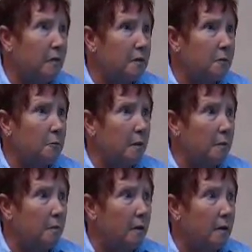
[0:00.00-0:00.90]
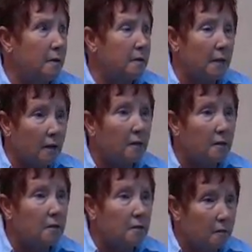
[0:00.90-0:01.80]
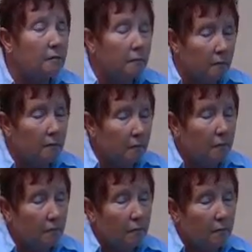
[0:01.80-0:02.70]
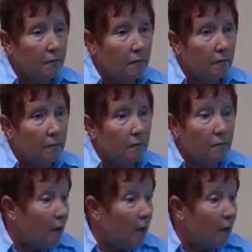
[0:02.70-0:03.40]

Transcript: This will be my second. Okay, and was the last one normal?